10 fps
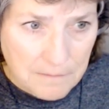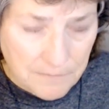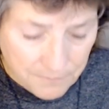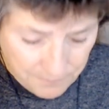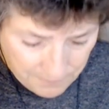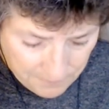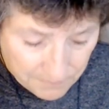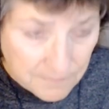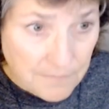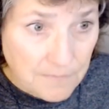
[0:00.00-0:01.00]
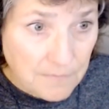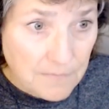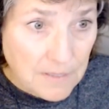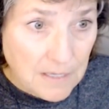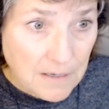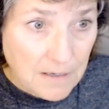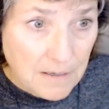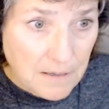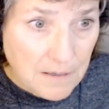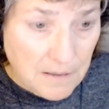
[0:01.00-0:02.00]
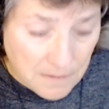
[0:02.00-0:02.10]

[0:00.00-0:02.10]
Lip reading: Oh, how did you even sync up?